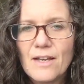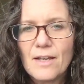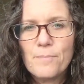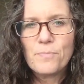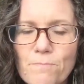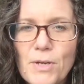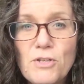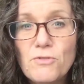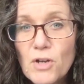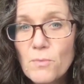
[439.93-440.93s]
But
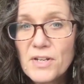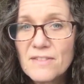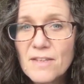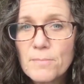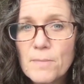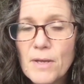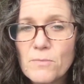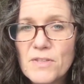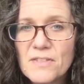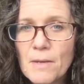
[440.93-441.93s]
you don't want to supplement
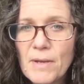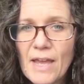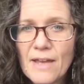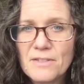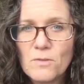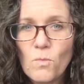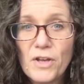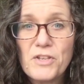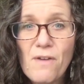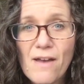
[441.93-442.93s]
with stomach acid
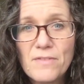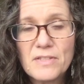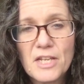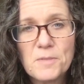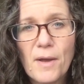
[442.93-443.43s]
while you have this H.